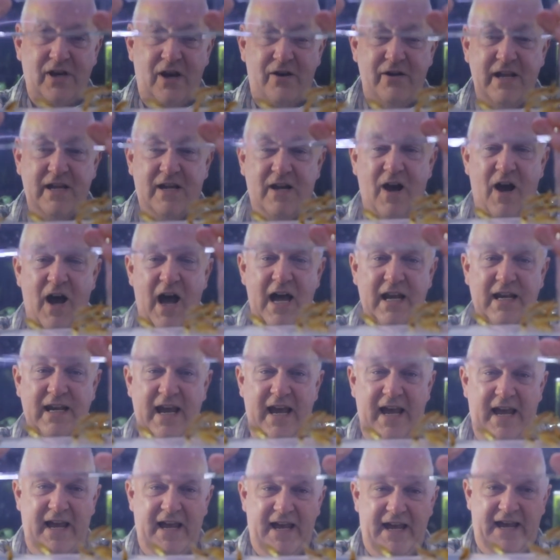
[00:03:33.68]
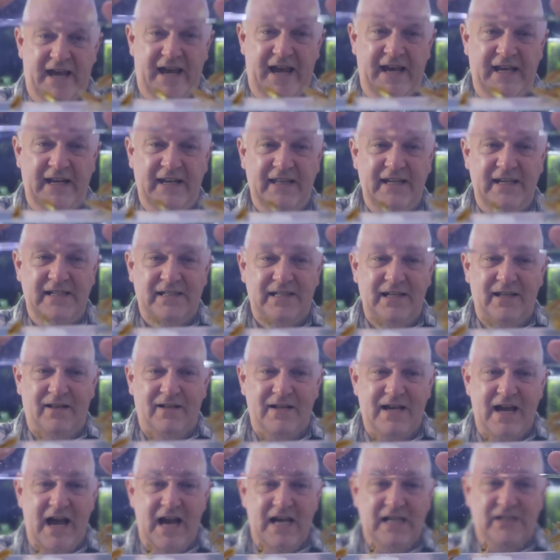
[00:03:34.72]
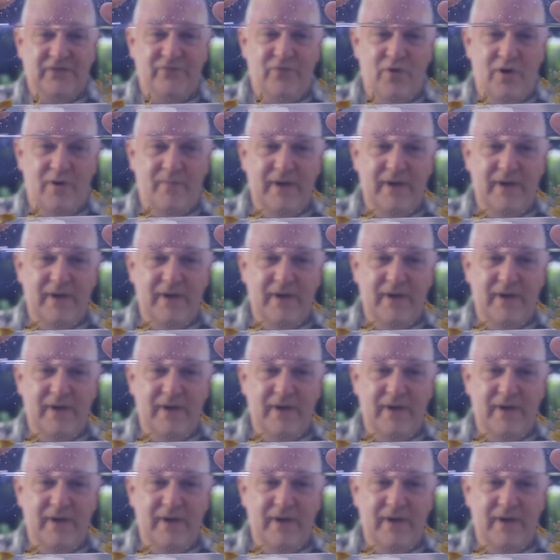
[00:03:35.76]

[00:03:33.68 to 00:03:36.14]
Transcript: already caught 8 of these little guys for